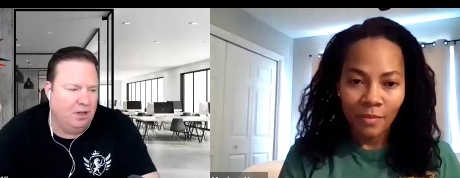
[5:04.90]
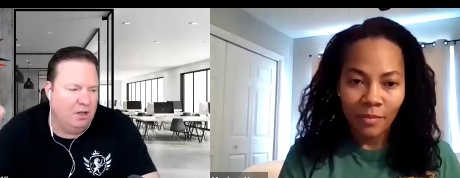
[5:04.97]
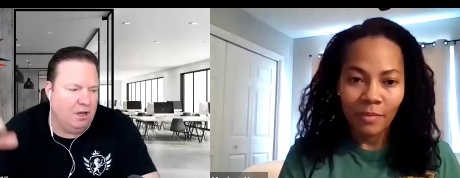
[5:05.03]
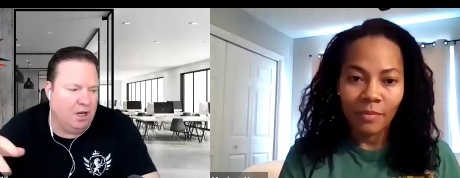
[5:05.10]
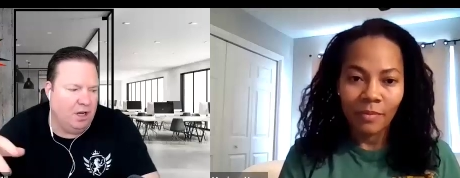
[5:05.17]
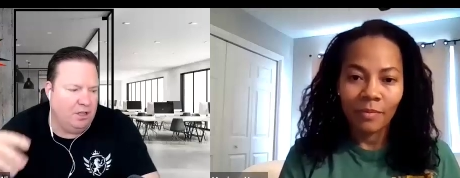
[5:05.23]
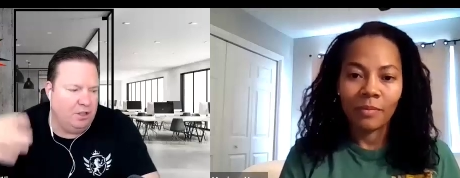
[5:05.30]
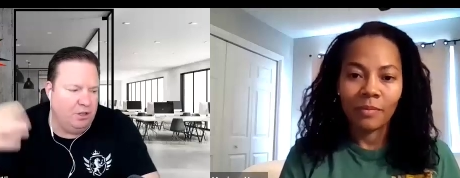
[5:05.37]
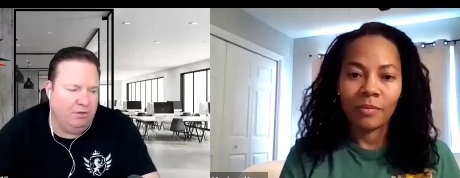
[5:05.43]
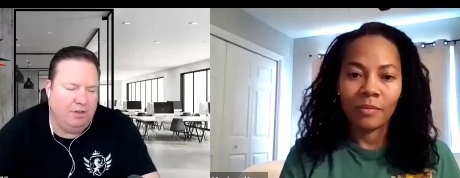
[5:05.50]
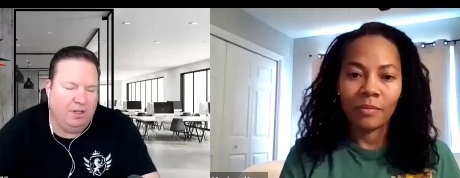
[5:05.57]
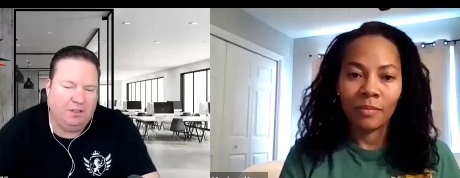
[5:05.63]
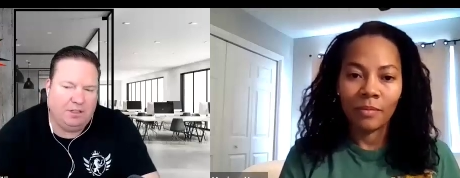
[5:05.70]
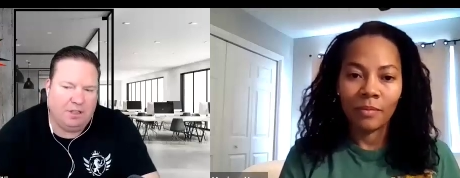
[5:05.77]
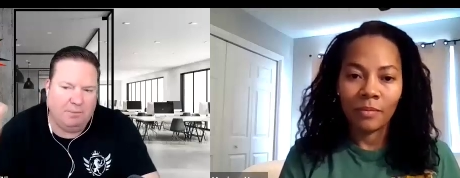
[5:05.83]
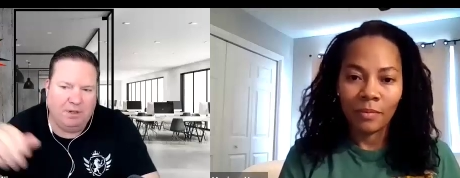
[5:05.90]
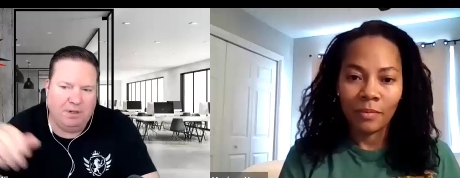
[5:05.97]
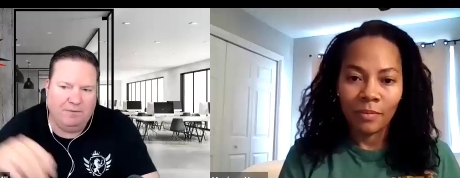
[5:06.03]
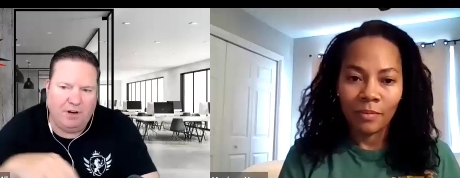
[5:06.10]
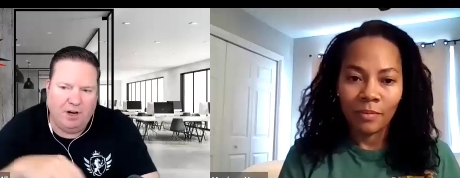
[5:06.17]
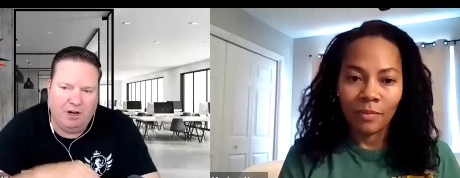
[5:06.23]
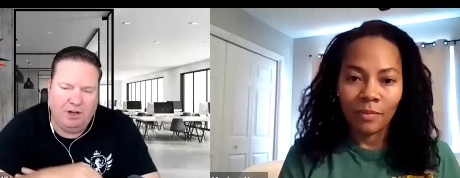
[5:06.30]
Speaker 1: Uh, you did something
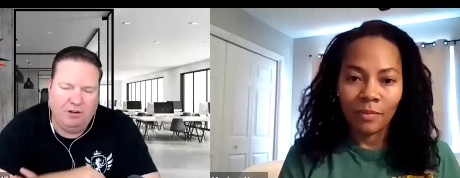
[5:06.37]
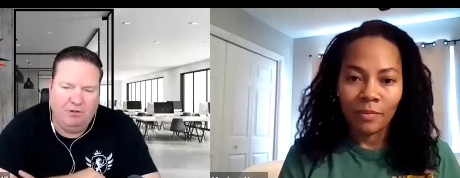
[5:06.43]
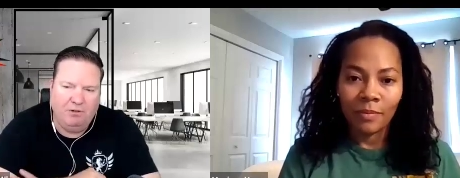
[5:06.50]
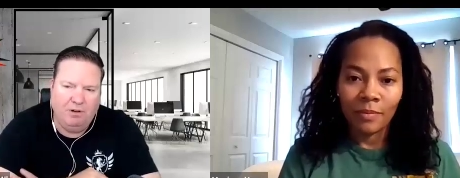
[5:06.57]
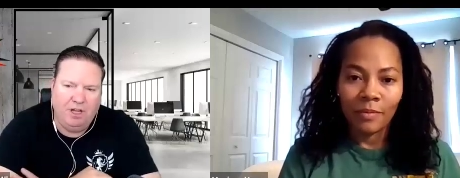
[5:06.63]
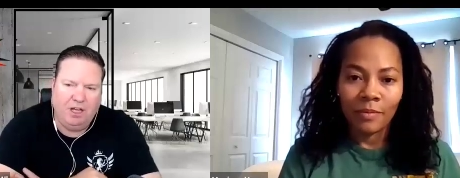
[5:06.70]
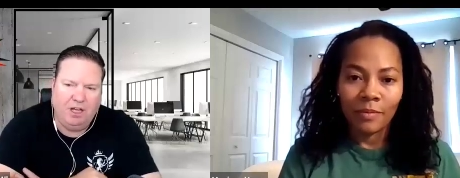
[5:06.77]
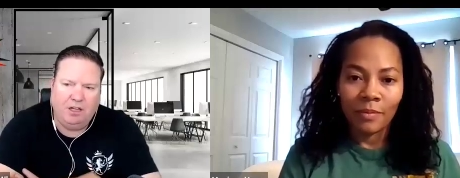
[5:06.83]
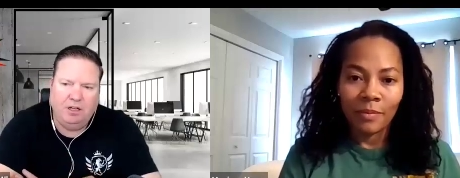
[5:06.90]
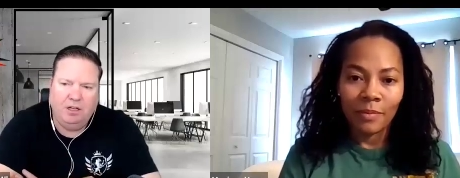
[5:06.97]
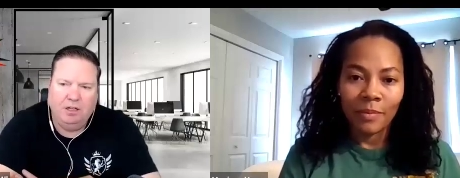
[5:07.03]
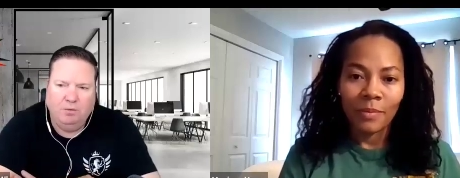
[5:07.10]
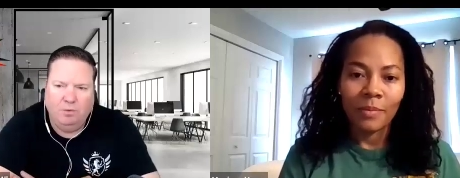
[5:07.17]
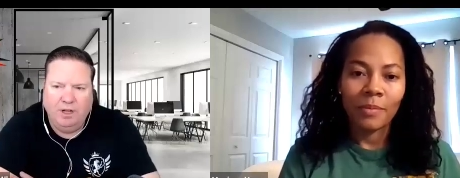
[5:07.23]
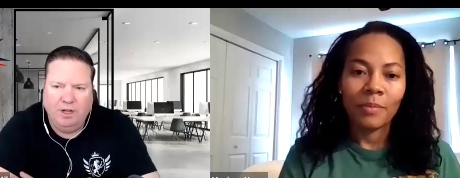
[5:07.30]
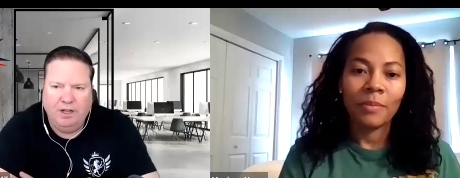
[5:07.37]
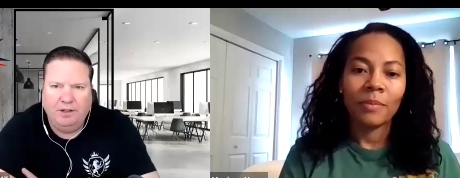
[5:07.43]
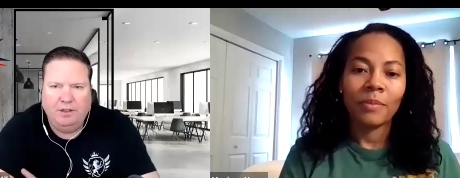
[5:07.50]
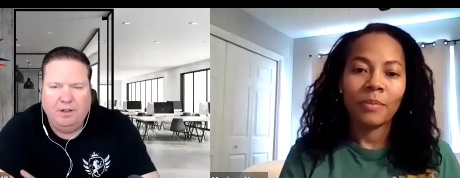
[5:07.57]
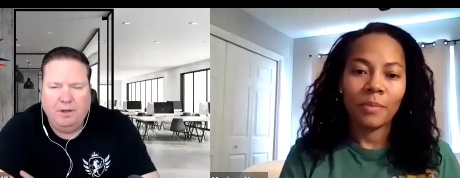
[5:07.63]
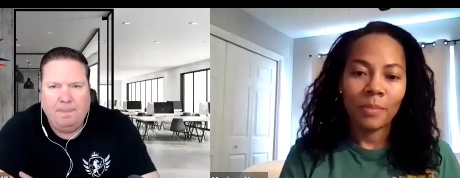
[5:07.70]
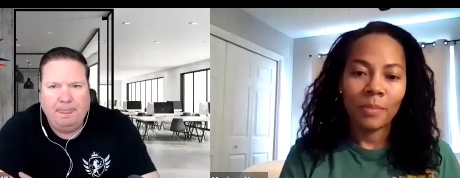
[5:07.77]
very unique
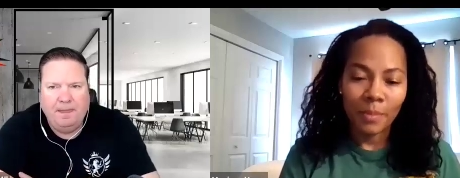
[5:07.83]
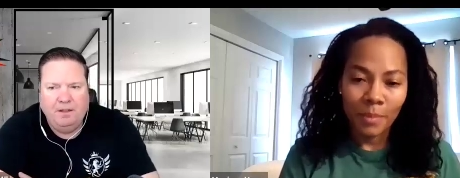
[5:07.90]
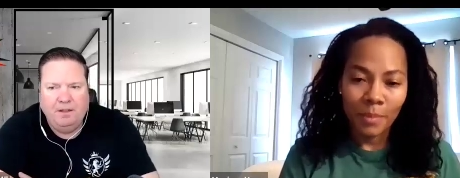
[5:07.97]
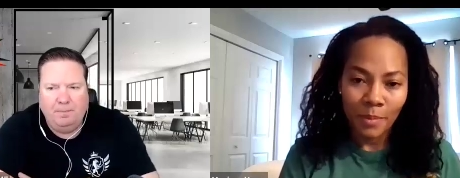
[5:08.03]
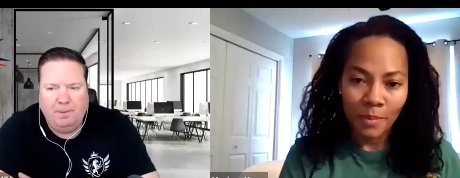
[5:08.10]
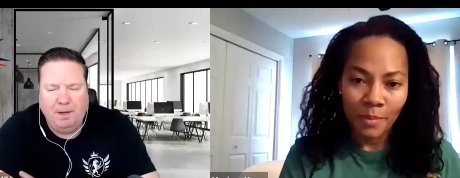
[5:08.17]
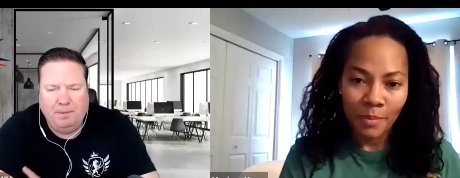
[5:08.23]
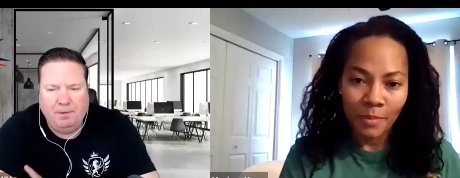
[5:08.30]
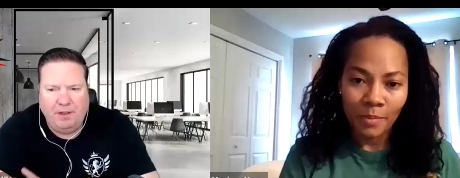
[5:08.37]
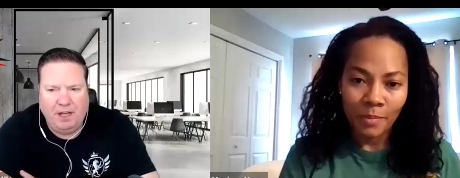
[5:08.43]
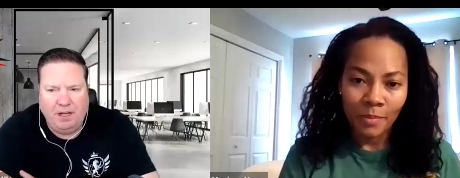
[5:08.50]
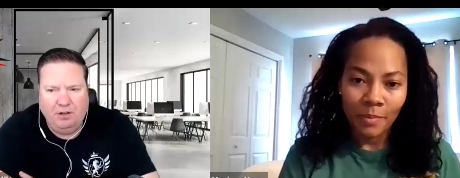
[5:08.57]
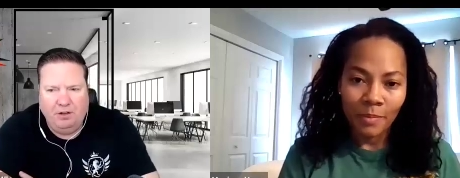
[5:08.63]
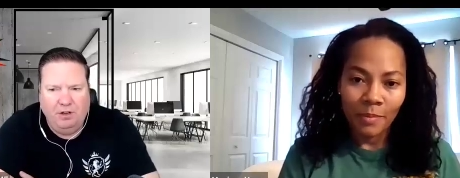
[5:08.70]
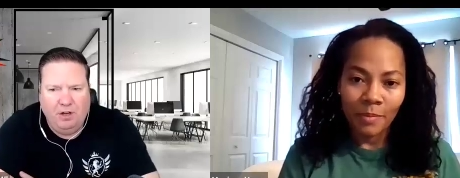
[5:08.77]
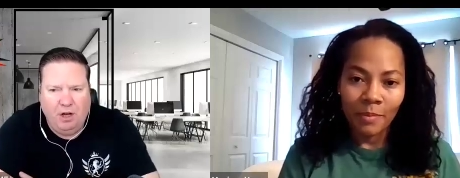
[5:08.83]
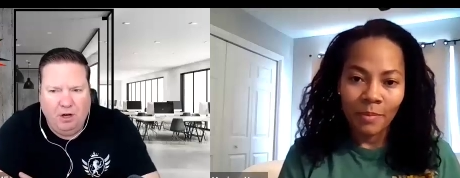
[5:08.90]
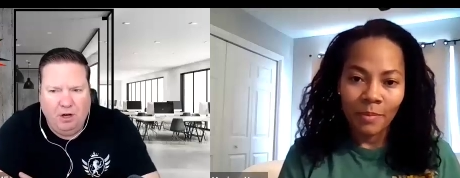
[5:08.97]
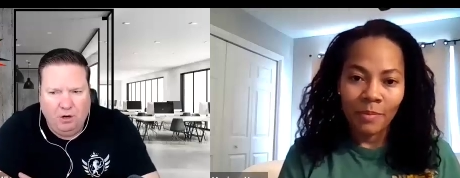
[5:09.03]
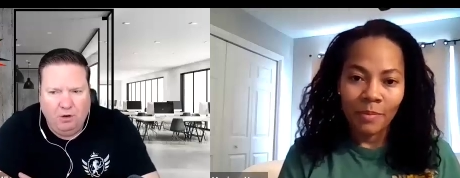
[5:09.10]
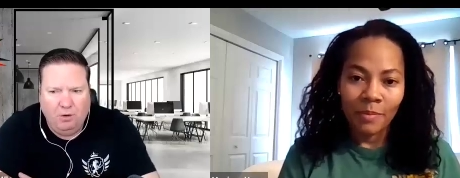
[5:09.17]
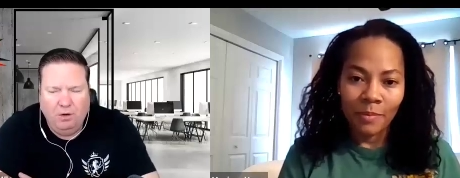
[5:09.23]
with the people that you
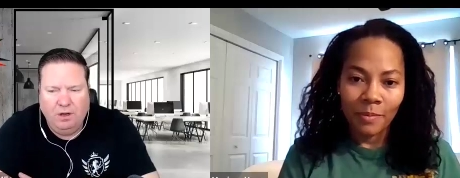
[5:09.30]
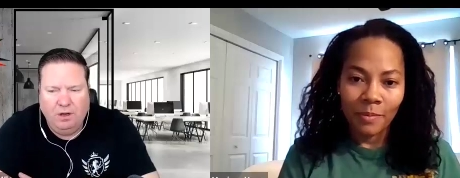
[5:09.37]
know